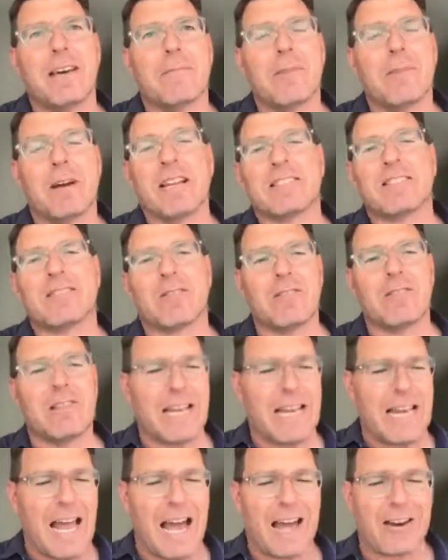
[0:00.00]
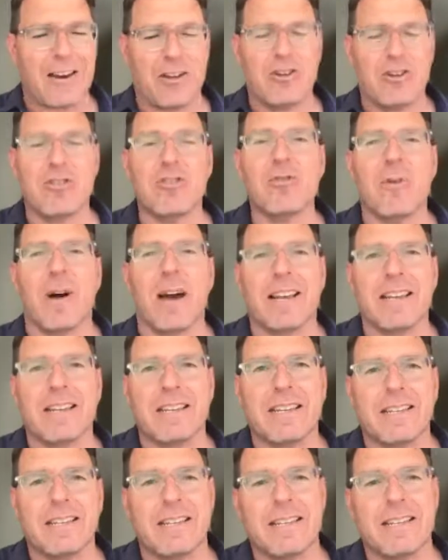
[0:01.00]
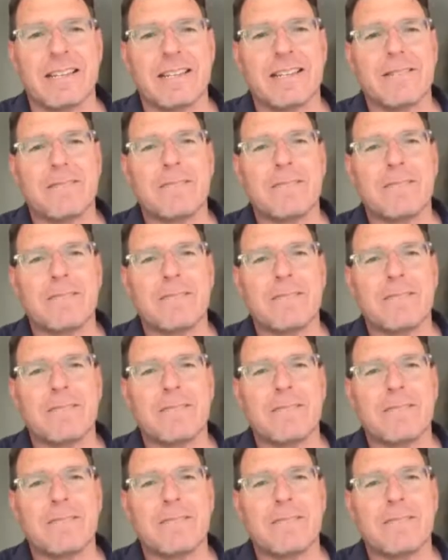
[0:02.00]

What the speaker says: but it's certainly not a new idea.